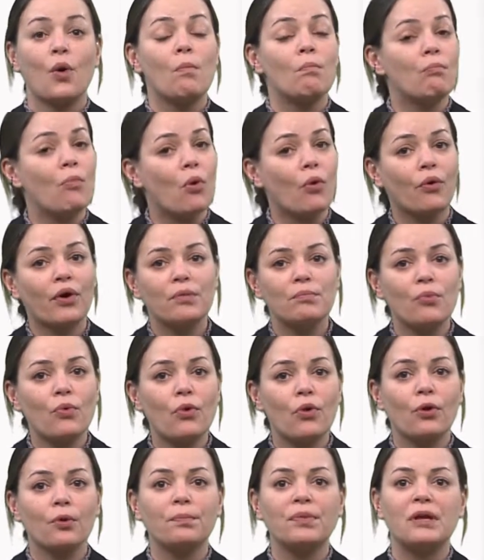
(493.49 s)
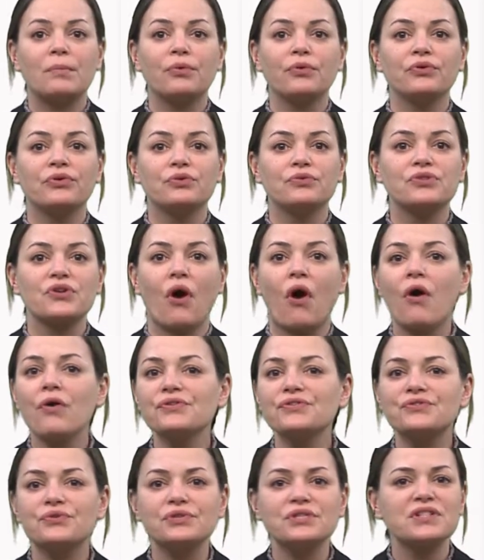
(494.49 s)
More and more people use
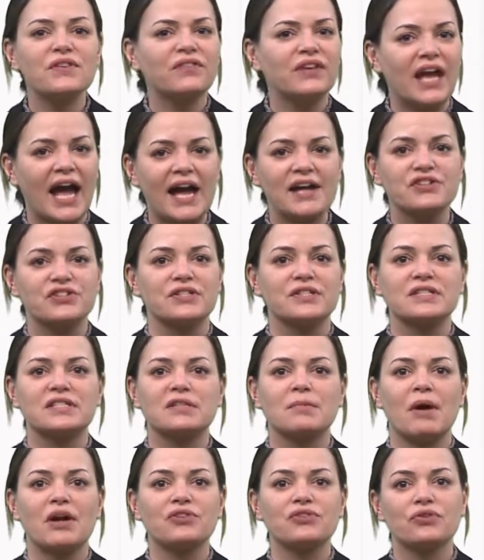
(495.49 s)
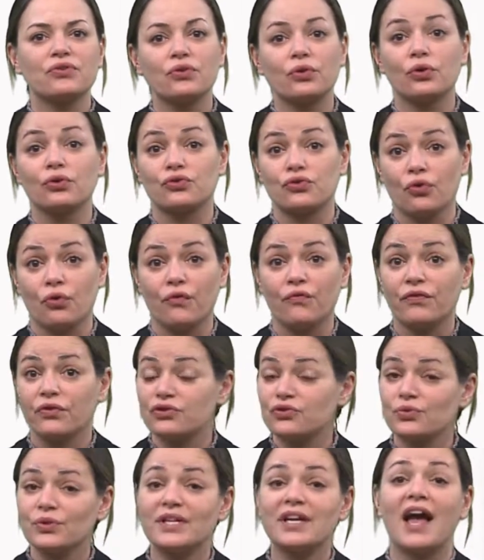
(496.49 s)
all sorts of gadgets to measure and control
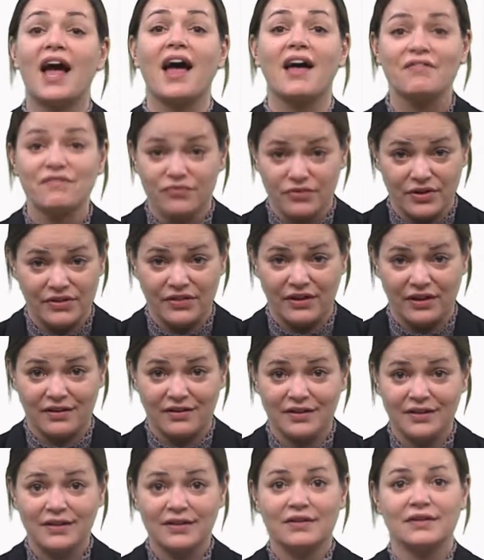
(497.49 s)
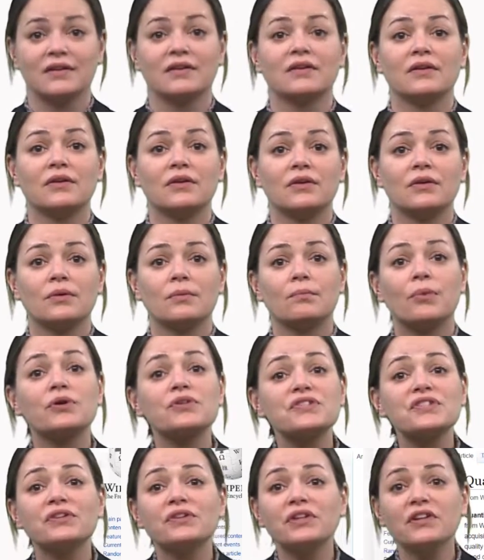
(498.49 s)
virtually everything.
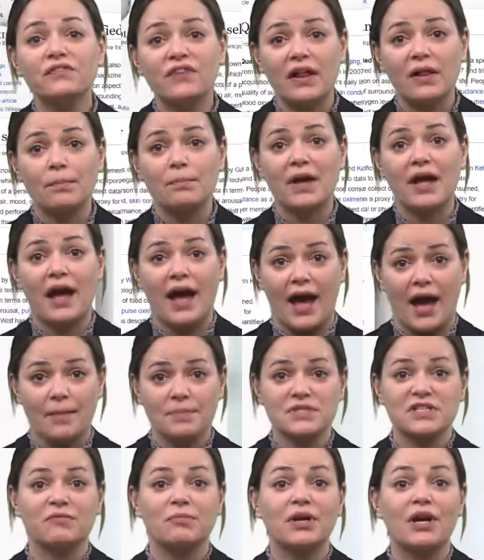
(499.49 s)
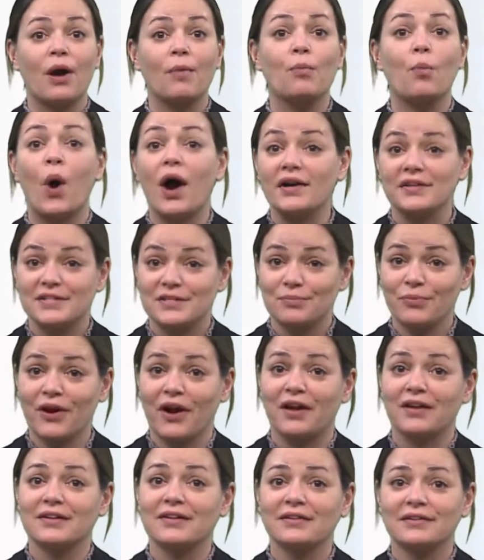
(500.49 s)
Personal development apps have become
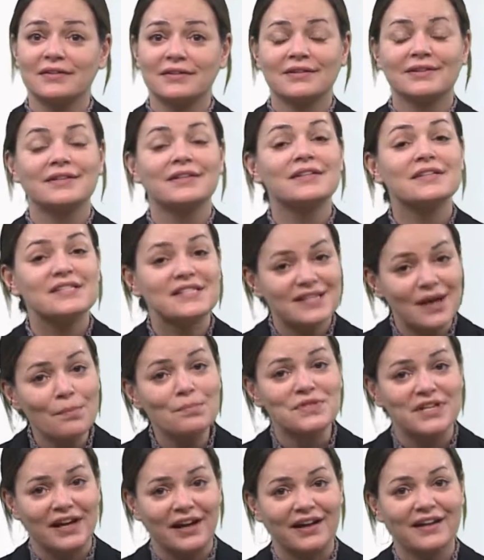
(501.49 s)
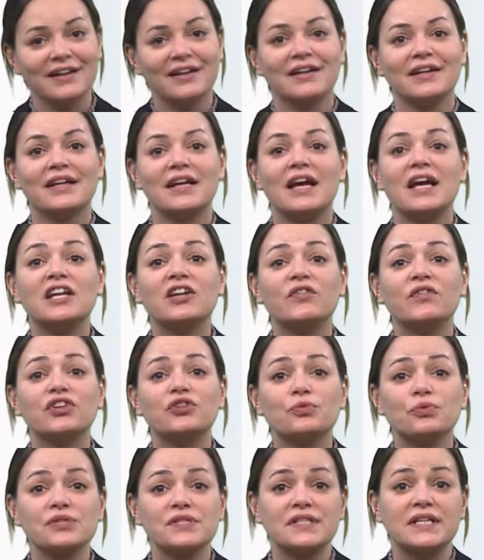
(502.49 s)
widespread. Someday,
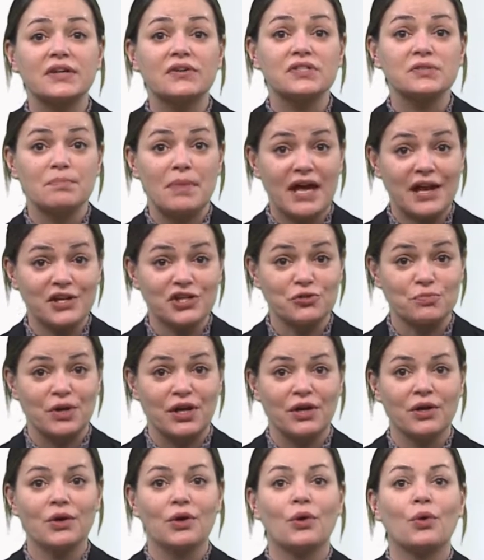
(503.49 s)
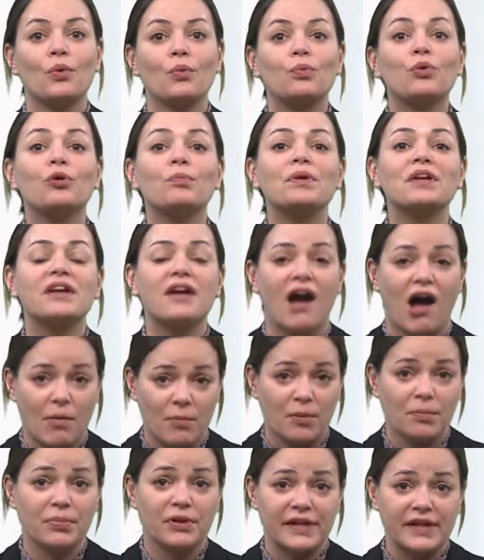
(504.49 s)
individual skills management will be
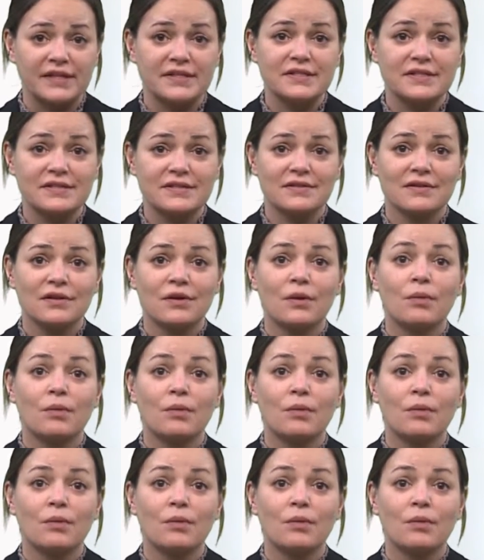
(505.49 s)
commonplace.